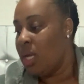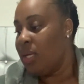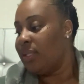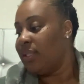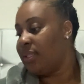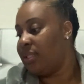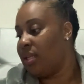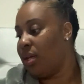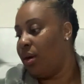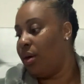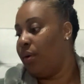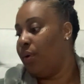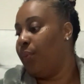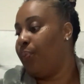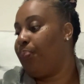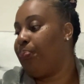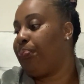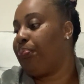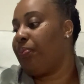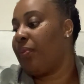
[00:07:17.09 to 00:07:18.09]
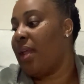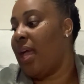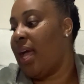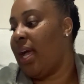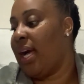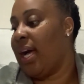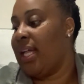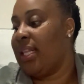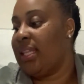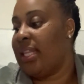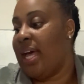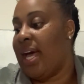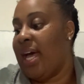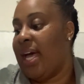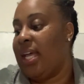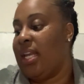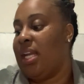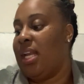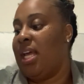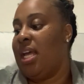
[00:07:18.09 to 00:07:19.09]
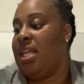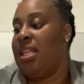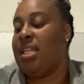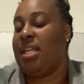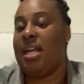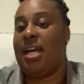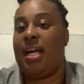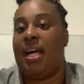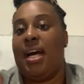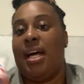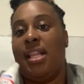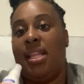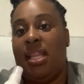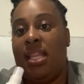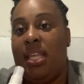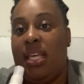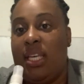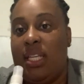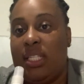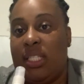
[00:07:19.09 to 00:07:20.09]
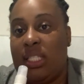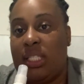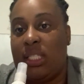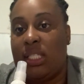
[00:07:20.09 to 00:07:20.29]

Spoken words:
So I got that, and then I got this